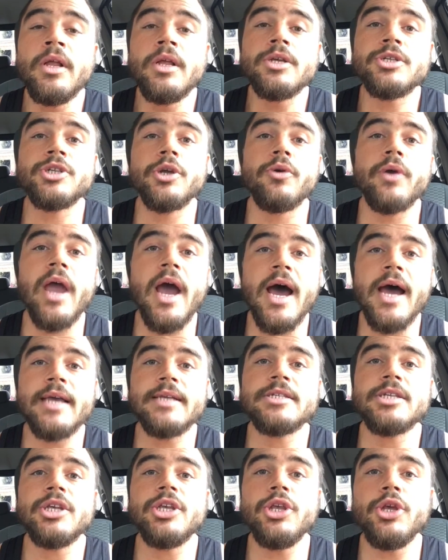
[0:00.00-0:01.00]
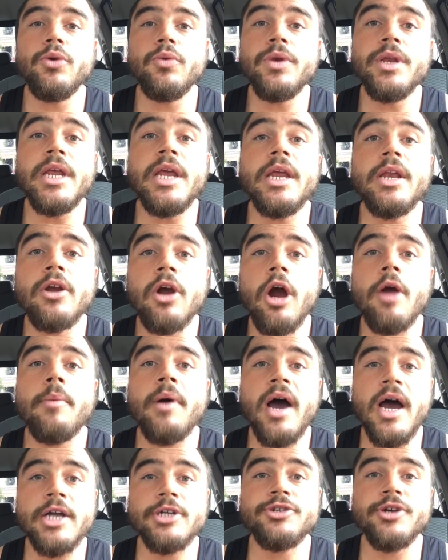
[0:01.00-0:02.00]
So guys, you need
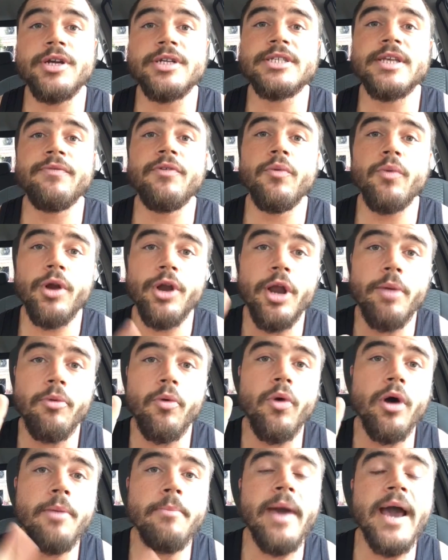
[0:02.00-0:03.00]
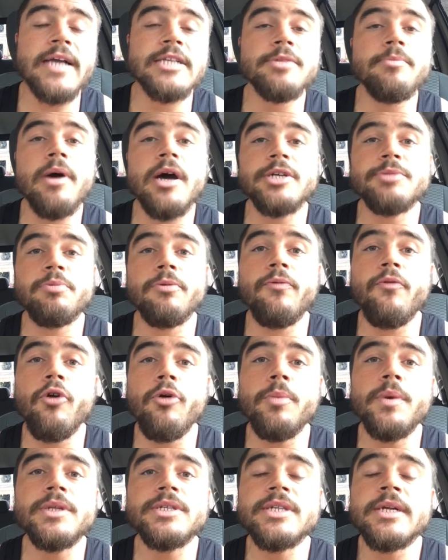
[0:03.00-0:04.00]
carbohydrates if you want to number one maximize
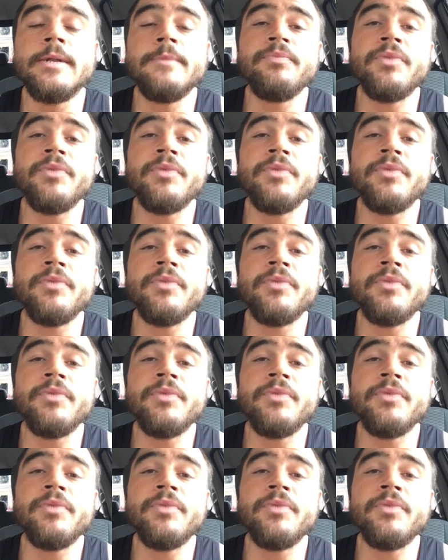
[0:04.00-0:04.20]
performance,